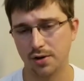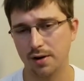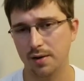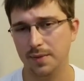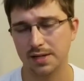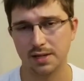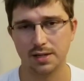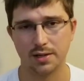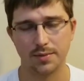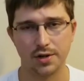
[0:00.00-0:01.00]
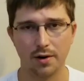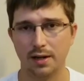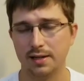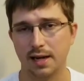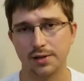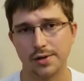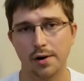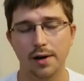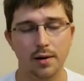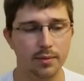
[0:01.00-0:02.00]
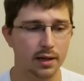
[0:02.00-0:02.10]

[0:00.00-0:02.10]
started a business. I'm starting a tech startup,